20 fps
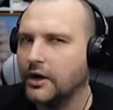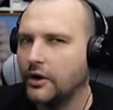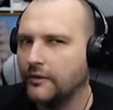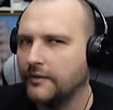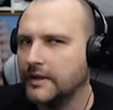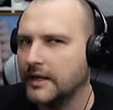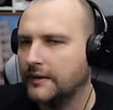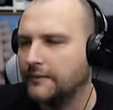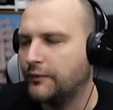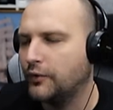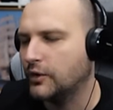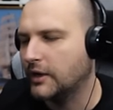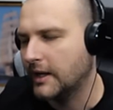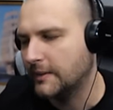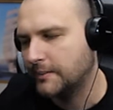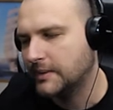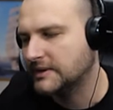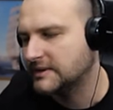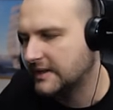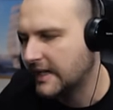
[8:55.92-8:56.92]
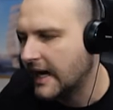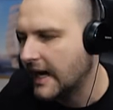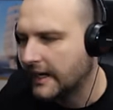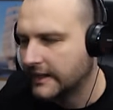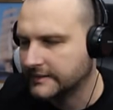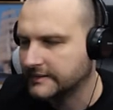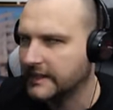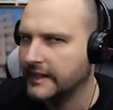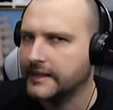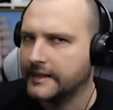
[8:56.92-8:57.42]
with a full
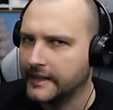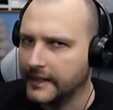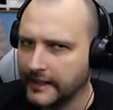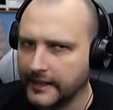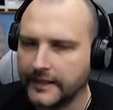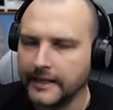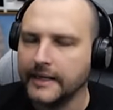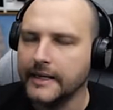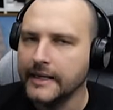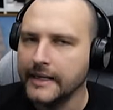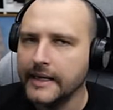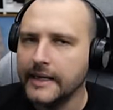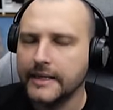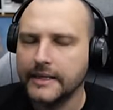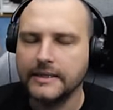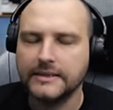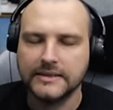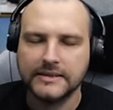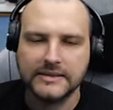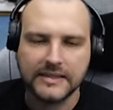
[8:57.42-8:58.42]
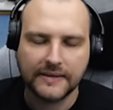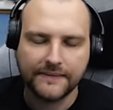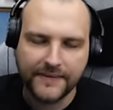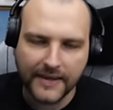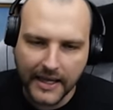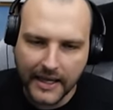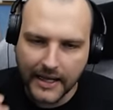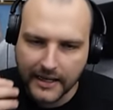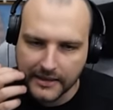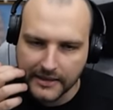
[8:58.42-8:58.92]
apcrs i think uh, this is a
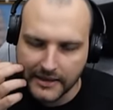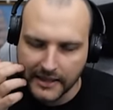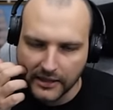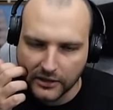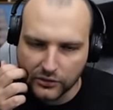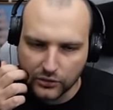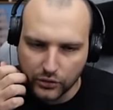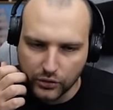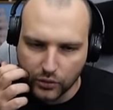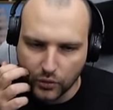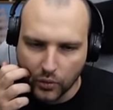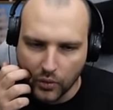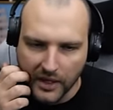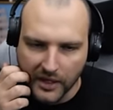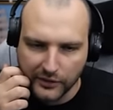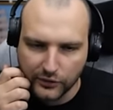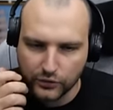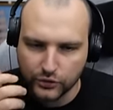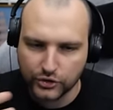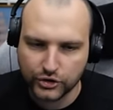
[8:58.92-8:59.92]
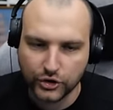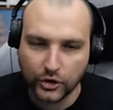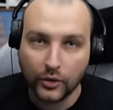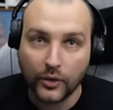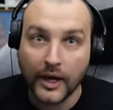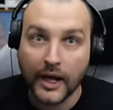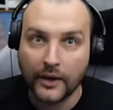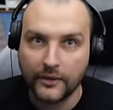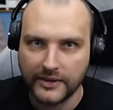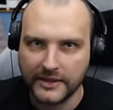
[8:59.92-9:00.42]
fair thing to do and to show
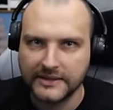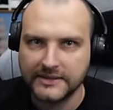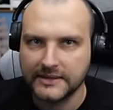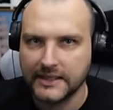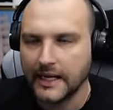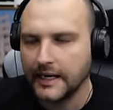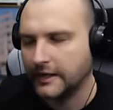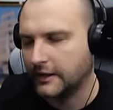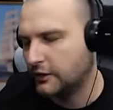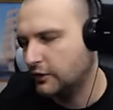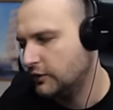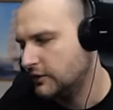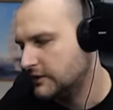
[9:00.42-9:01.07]
how this tank looks